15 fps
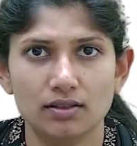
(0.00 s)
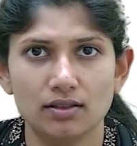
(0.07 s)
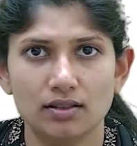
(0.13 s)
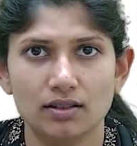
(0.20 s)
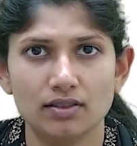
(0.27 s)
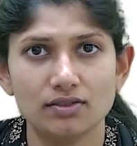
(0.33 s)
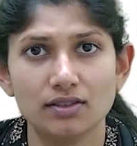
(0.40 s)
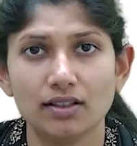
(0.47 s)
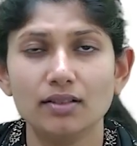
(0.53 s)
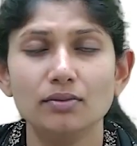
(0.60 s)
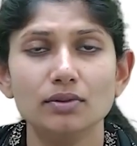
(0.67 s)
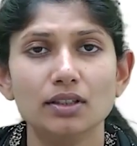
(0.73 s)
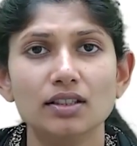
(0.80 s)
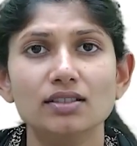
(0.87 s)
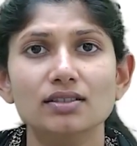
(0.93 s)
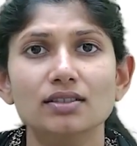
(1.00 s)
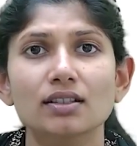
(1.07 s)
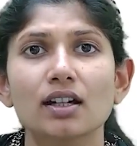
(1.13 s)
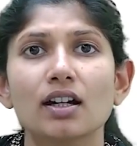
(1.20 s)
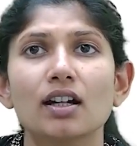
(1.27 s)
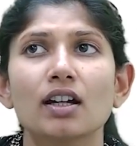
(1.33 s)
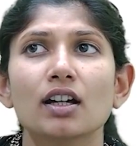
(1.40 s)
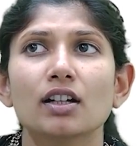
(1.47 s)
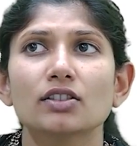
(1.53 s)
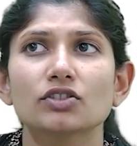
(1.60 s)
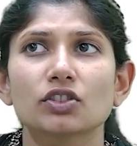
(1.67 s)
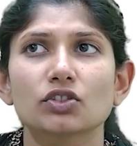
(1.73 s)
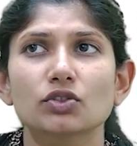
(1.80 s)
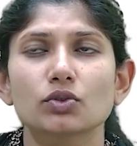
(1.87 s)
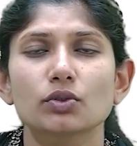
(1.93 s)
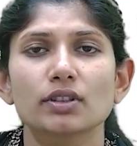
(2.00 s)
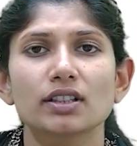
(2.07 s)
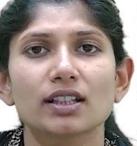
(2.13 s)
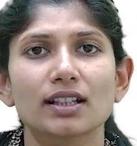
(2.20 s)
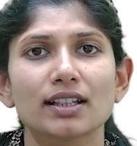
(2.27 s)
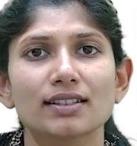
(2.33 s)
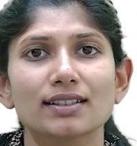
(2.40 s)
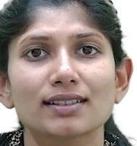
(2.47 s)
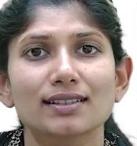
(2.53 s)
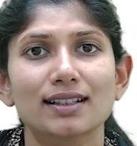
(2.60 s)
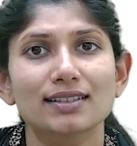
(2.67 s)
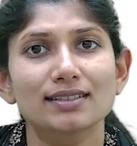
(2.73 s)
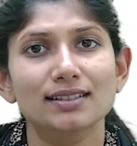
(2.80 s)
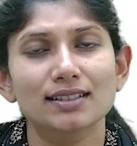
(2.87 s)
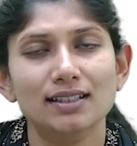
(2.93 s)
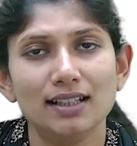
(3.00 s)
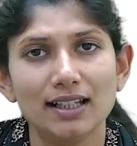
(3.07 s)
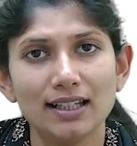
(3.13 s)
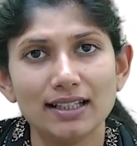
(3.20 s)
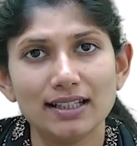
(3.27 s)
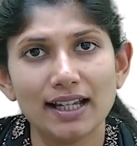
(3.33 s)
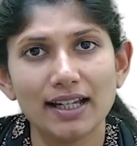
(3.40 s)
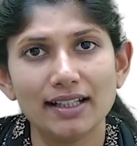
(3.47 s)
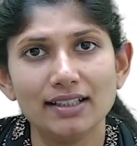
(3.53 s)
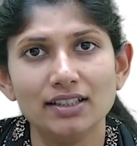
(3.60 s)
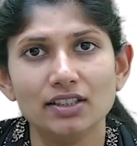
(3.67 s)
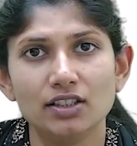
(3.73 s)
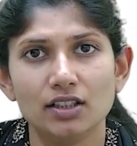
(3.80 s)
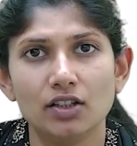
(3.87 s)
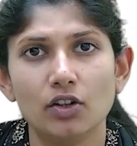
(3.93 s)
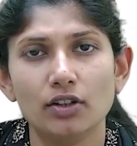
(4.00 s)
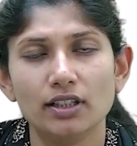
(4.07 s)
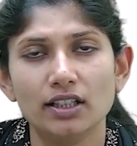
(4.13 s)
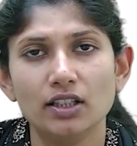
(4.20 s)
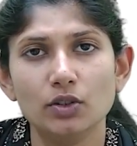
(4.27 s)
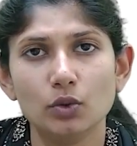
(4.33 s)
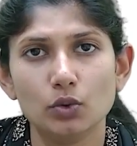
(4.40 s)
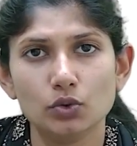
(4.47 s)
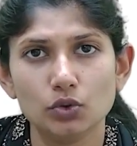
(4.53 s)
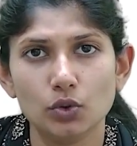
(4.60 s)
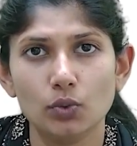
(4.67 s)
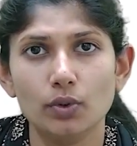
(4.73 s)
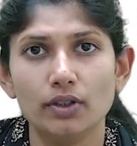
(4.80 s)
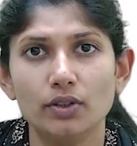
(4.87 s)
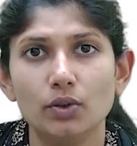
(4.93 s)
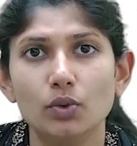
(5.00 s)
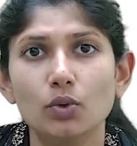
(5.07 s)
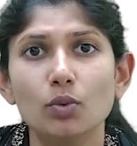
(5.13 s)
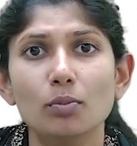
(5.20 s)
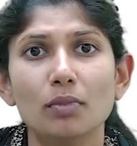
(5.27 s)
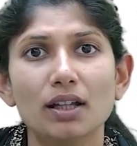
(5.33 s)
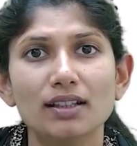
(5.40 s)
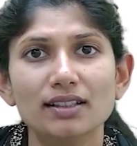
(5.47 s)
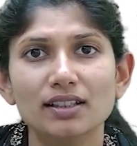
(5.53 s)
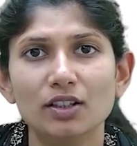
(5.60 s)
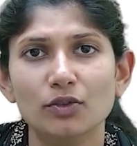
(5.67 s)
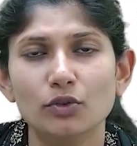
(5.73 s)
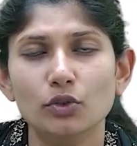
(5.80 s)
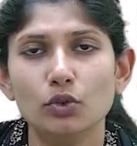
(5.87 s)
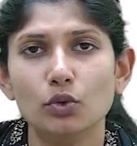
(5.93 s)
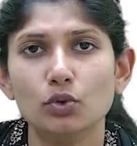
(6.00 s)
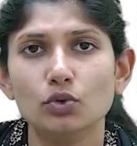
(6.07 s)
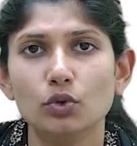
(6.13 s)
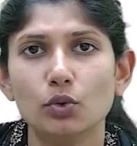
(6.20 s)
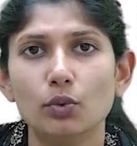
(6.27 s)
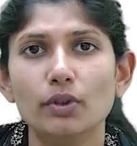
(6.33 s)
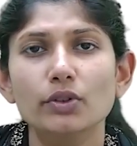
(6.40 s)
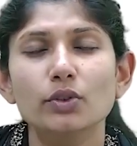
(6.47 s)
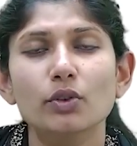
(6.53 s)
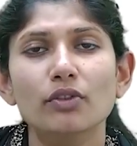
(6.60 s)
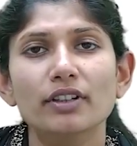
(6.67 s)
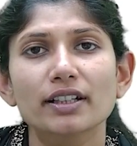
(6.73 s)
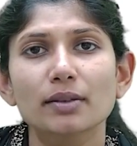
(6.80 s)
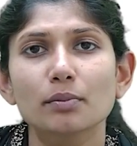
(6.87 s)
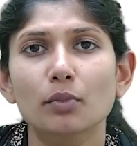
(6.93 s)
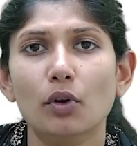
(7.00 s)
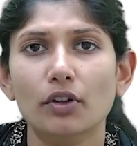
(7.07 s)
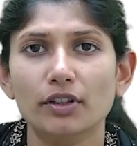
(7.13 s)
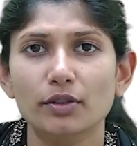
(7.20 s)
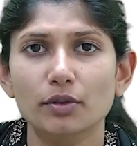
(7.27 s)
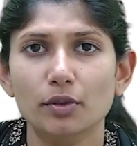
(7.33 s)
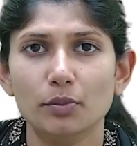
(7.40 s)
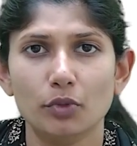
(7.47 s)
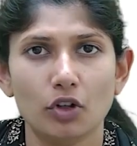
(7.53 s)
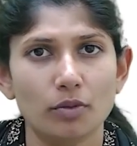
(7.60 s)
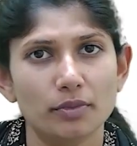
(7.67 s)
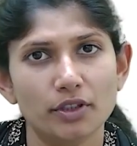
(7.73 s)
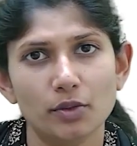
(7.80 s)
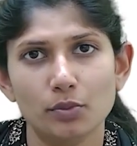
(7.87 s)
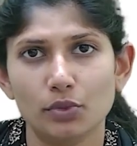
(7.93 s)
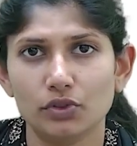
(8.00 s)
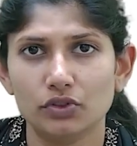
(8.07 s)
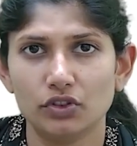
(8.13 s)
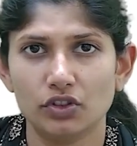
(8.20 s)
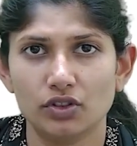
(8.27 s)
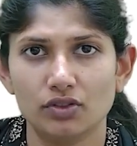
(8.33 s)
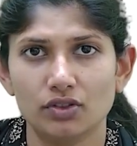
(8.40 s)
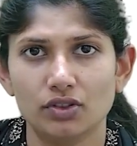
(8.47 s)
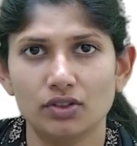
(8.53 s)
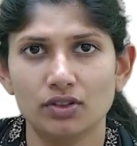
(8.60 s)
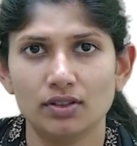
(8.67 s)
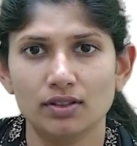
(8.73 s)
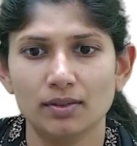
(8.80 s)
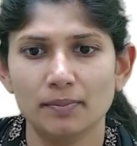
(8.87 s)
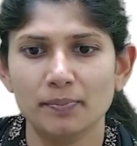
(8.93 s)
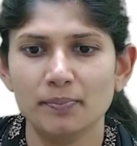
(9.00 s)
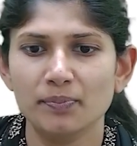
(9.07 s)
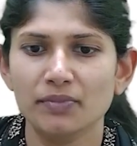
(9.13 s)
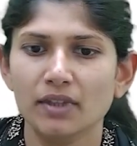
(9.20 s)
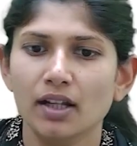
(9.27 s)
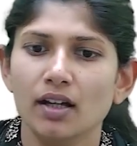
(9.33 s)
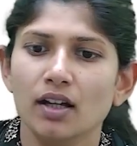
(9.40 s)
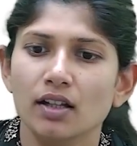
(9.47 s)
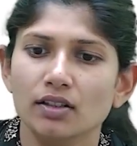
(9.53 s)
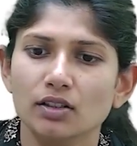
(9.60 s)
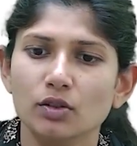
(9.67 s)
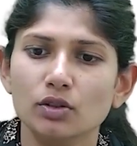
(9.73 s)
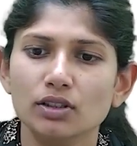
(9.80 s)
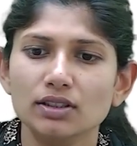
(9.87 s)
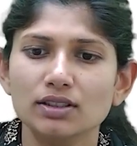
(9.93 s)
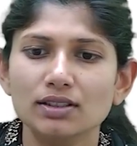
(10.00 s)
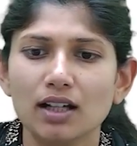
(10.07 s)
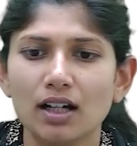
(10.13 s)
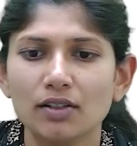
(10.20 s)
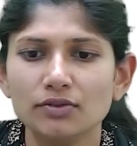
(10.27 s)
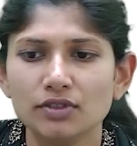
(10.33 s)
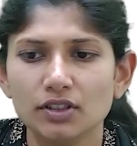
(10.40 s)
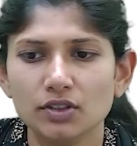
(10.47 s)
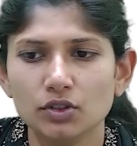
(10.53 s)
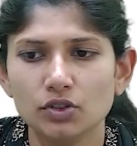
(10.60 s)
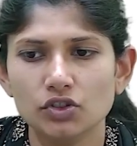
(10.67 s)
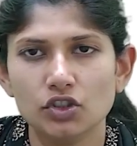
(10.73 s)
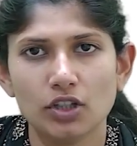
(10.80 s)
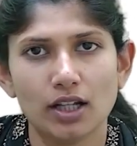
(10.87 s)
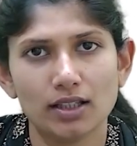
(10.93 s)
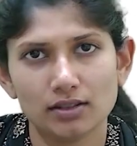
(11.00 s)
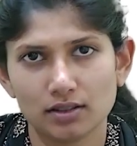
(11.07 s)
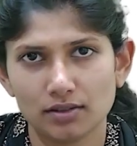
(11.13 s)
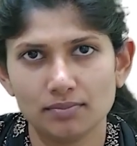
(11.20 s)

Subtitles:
That is just to indicate that he gained or he rose over. Who? Malik Kafur rose over to very important and prominent positions. Now look at this, after Gujarat.